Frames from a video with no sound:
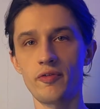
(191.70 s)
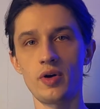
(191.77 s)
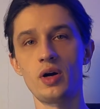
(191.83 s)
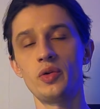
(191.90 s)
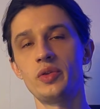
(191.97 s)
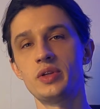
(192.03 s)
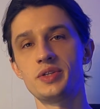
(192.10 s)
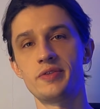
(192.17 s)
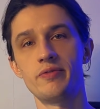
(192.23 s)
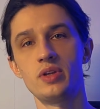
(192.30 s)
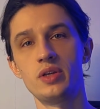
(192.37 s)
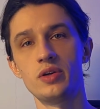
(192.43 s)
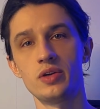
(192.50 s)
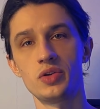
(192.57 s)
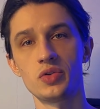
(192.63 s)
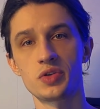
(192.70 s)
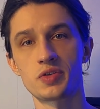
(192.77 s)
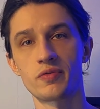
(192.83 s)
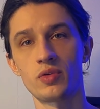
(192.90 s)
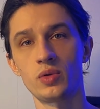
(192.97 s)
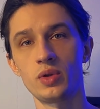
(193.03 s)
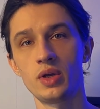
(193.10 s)
you found this video
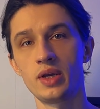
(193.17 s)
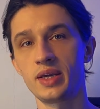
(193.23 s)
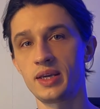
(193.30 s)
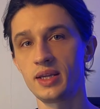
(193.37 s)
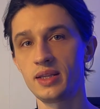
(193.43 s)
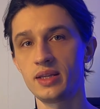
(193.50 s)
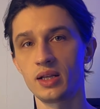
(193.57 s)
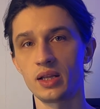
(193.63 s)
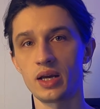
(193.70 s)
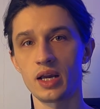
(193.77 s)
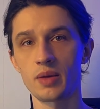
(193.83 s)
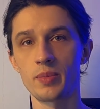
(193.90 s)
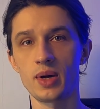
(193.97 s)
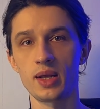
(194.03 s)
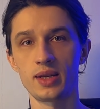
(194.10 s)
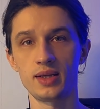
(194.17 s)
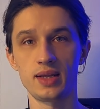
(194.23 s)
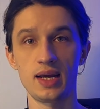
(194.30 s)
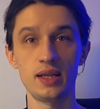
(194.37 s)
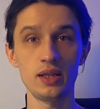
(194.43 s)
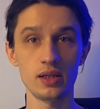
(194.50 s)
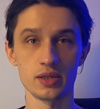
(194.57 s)
useful, hit the like
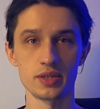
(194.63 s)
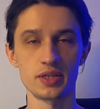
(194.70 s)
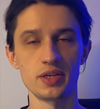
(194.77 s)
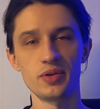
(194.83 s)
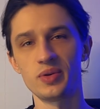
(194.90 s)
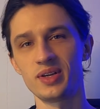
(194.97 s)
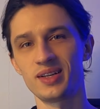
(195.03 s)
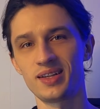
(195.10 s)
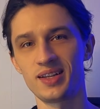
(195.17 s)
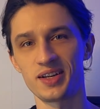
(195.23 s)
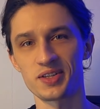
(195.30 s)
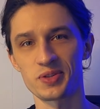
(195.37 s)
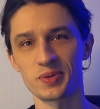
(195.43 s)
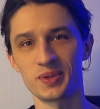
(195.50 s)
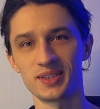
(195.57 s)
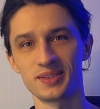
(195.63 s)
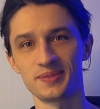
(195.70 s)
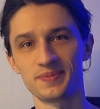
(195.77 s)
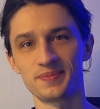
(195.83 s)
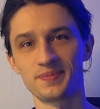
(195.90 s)
button and I'll see you in the next one.